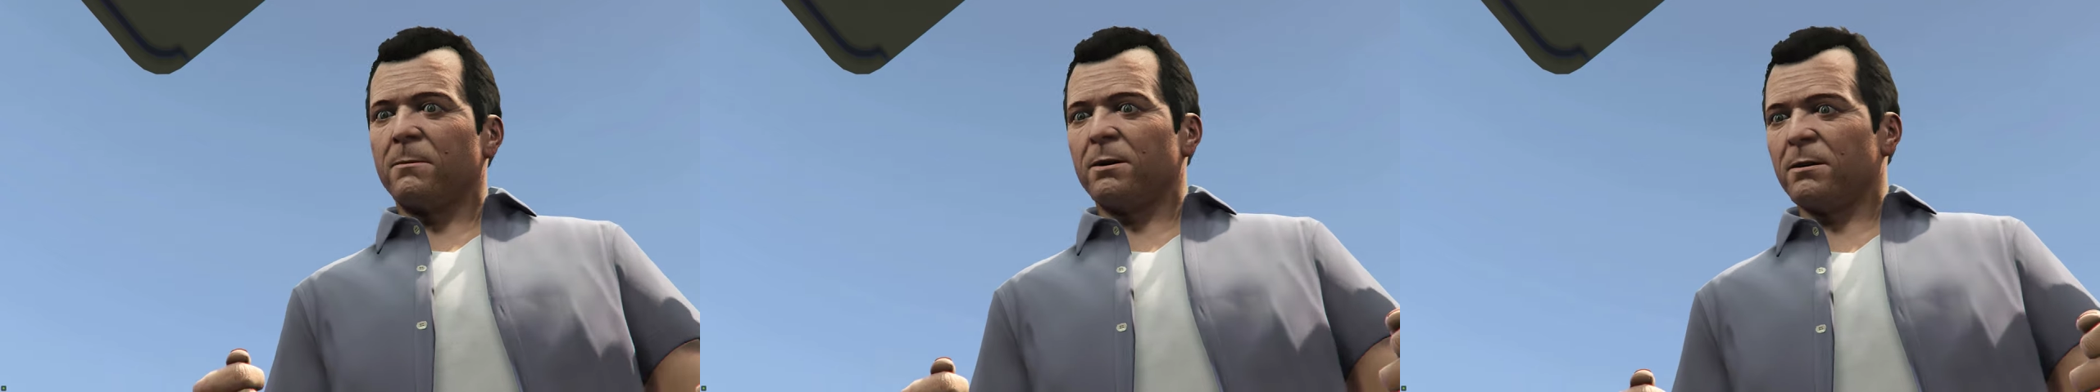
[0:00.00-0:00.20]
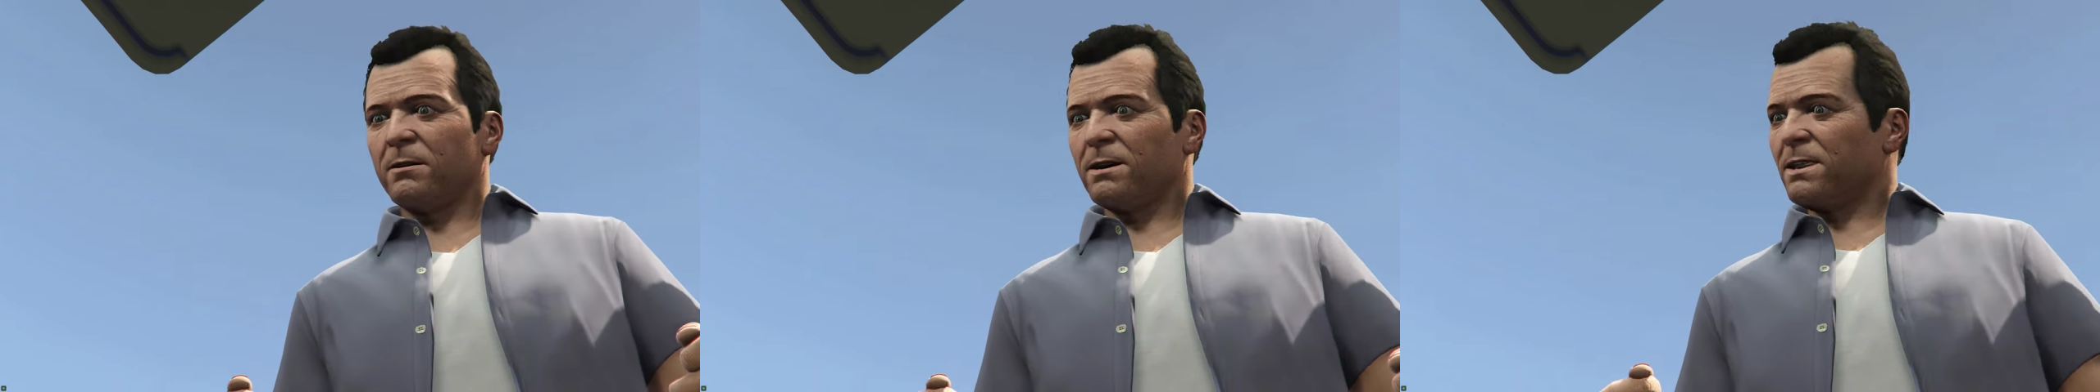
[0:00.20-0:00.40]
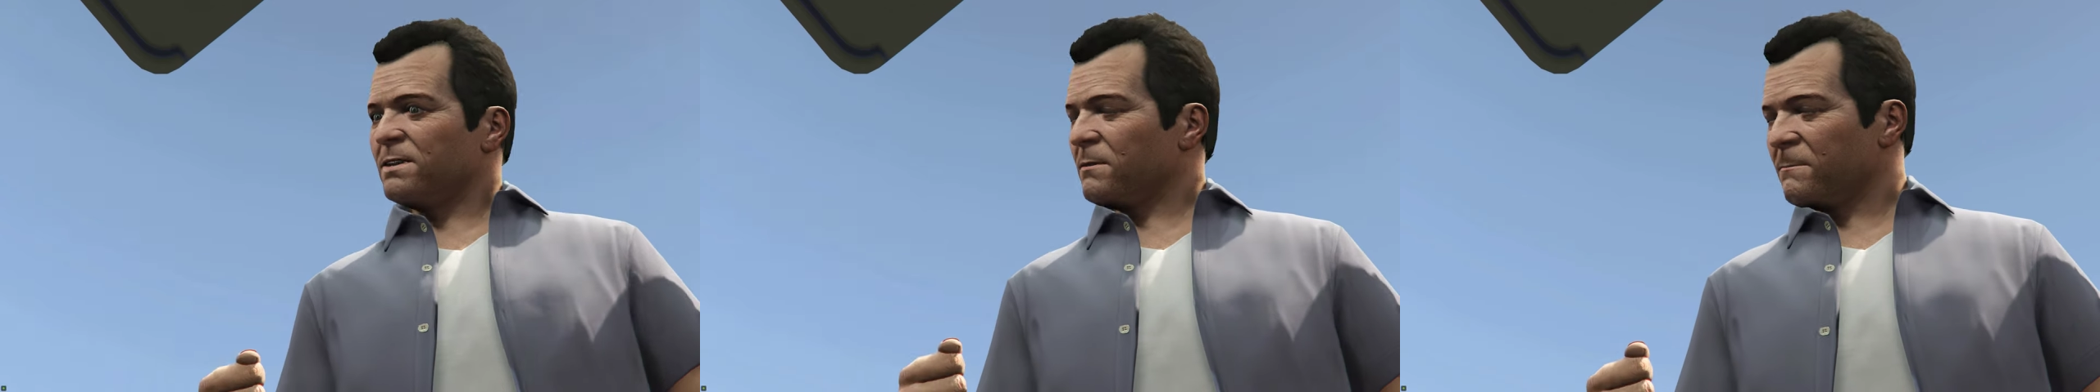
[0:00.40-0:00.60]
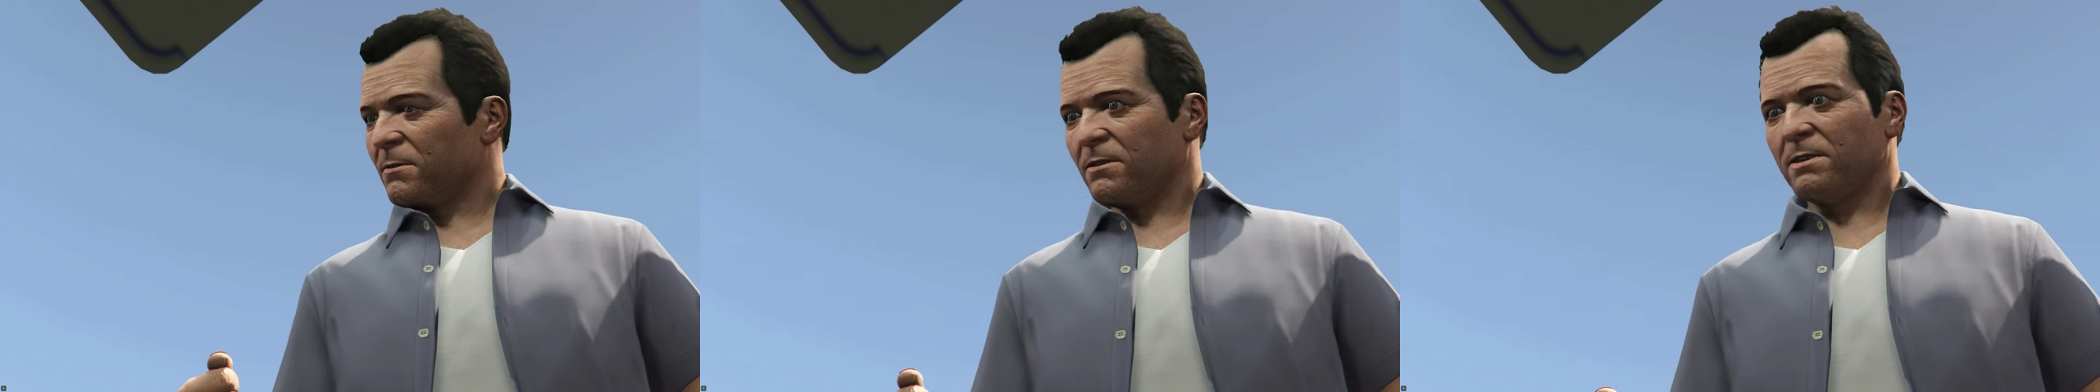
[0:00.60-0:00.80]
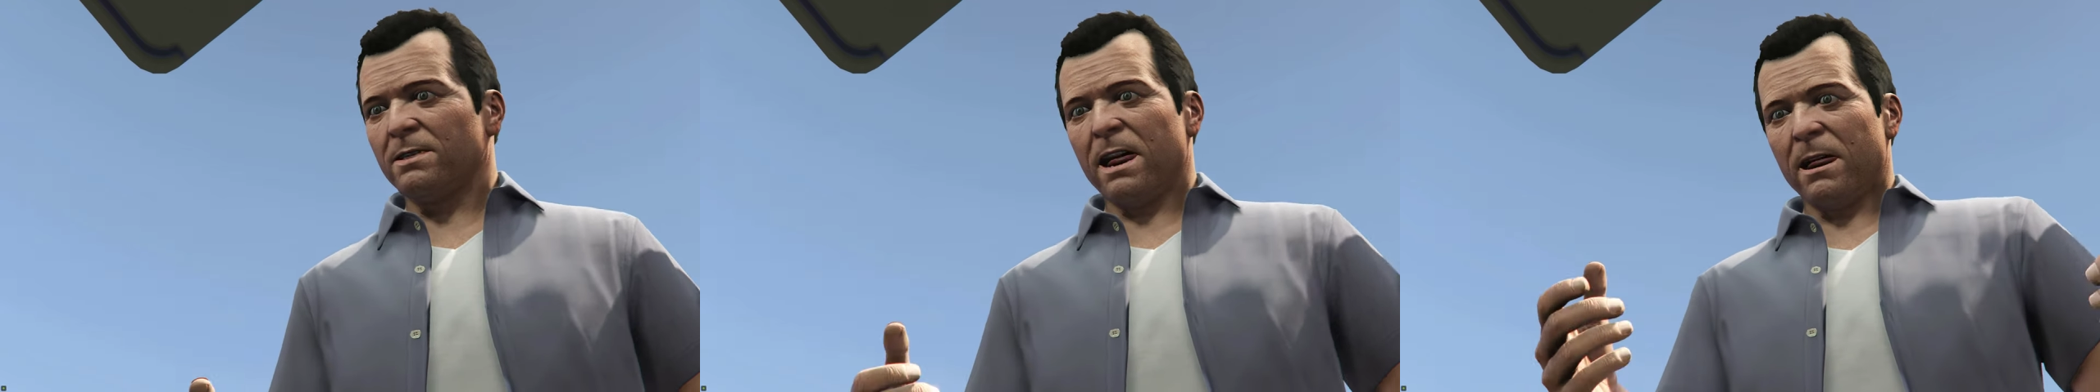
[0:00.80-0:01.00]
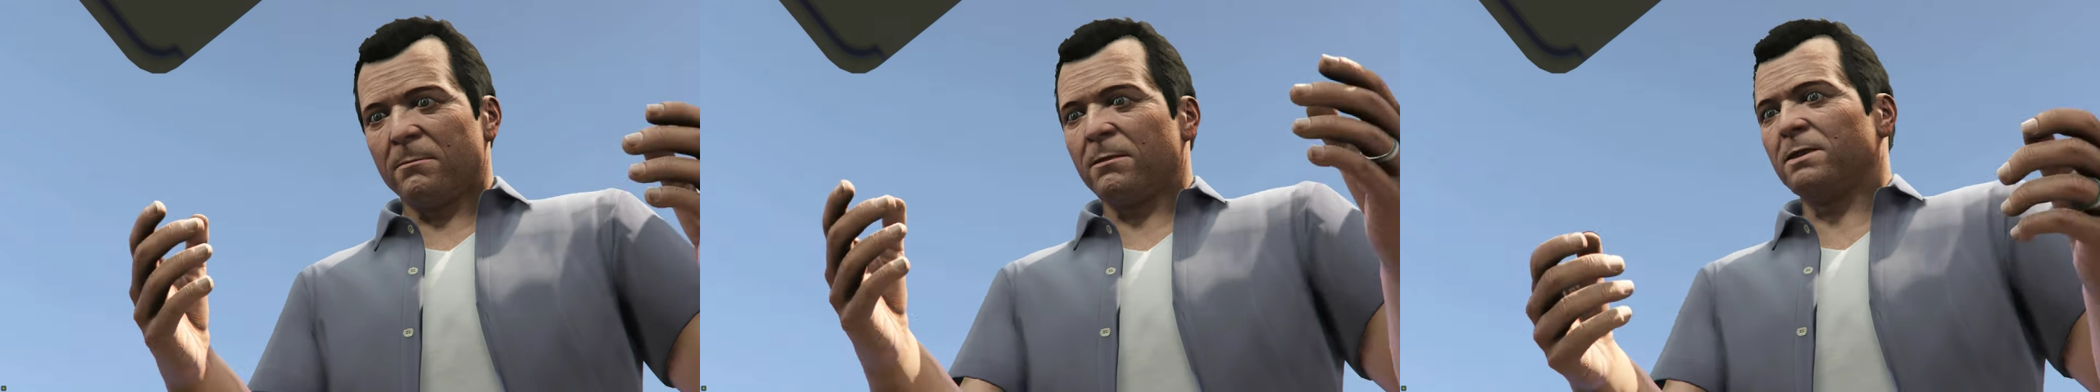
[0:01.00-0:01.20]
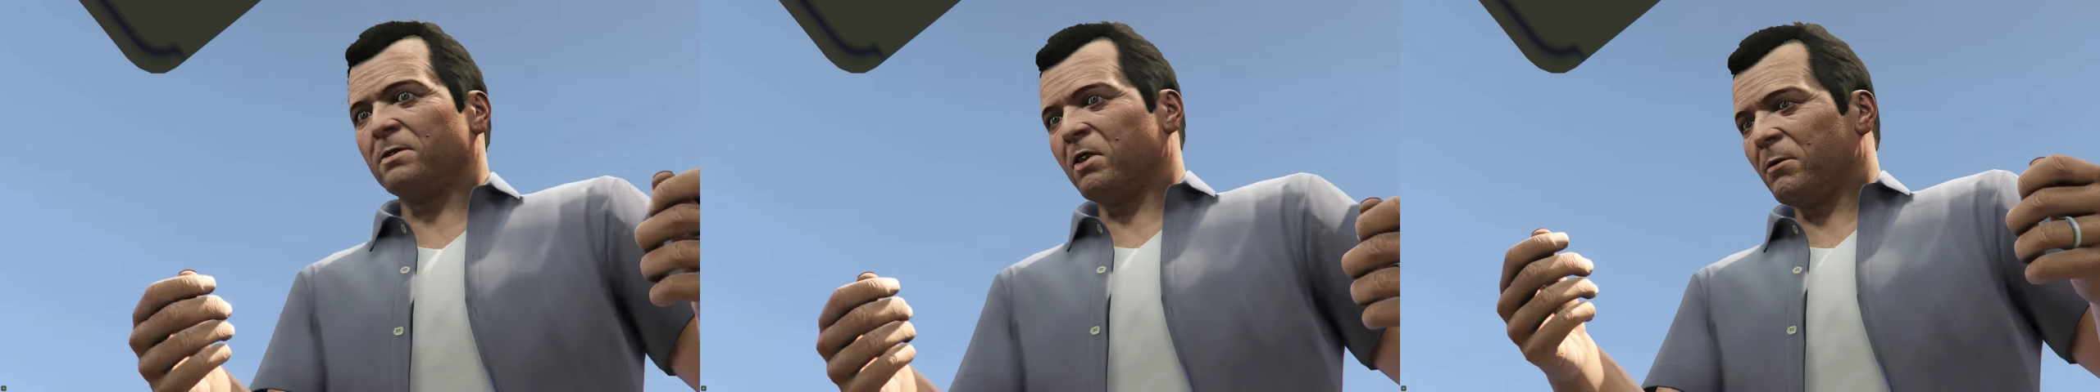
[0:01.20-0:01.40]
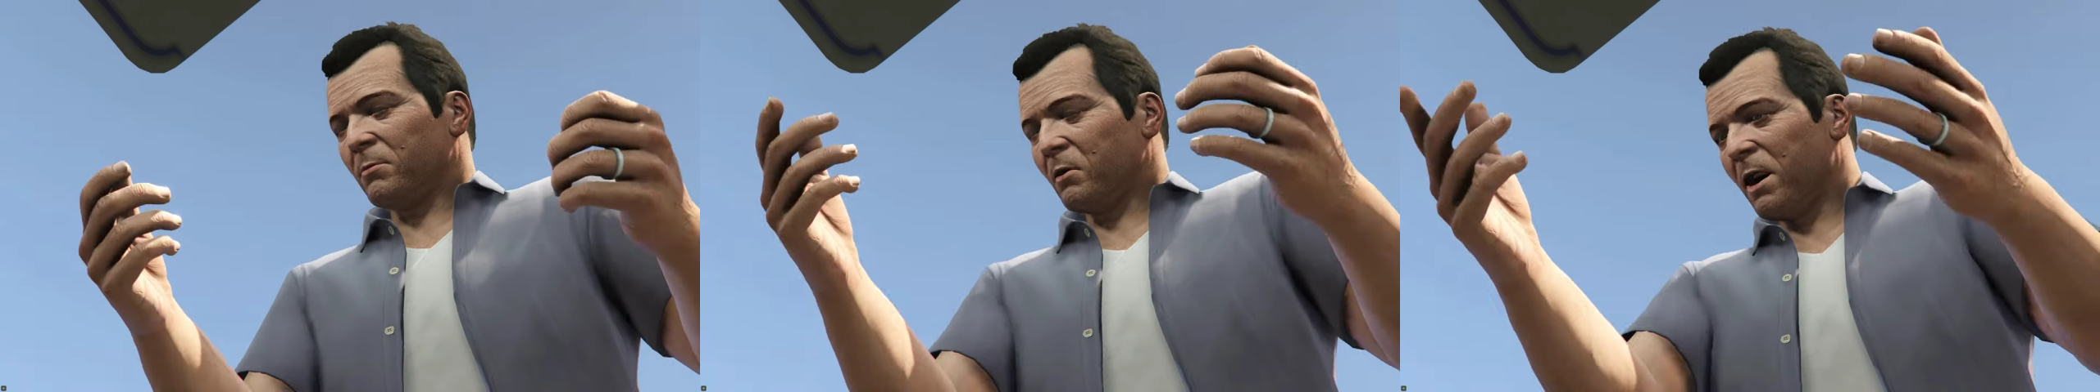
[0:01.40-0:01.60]
capitalism, the type
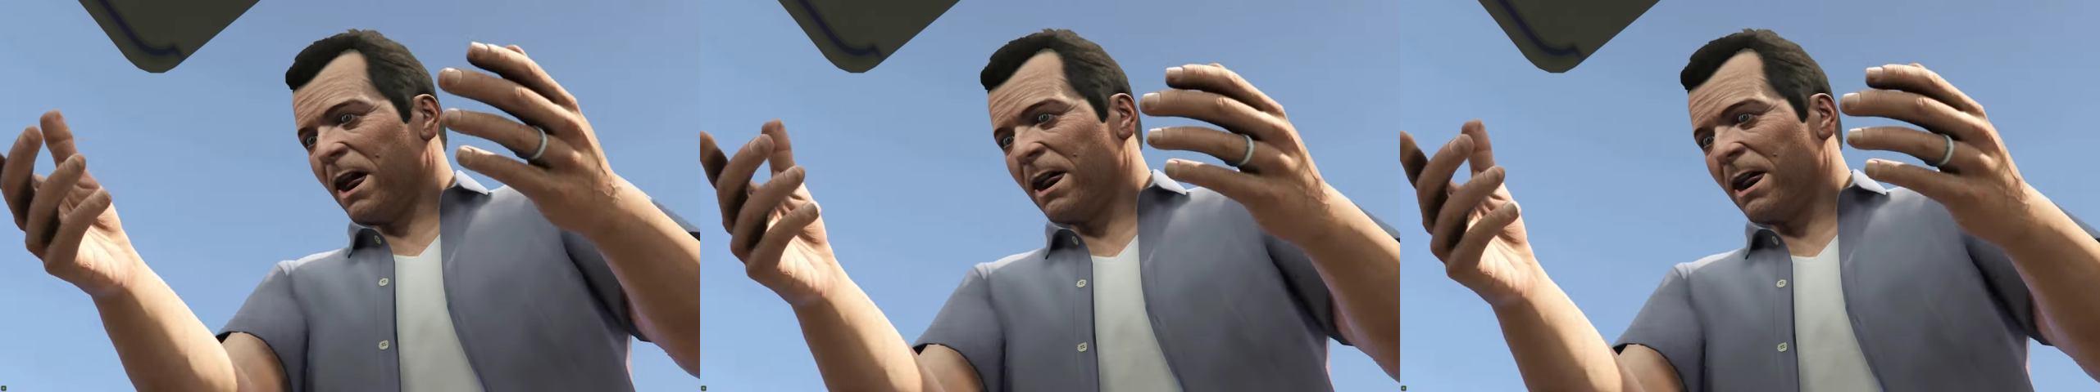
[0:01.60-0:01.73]
that you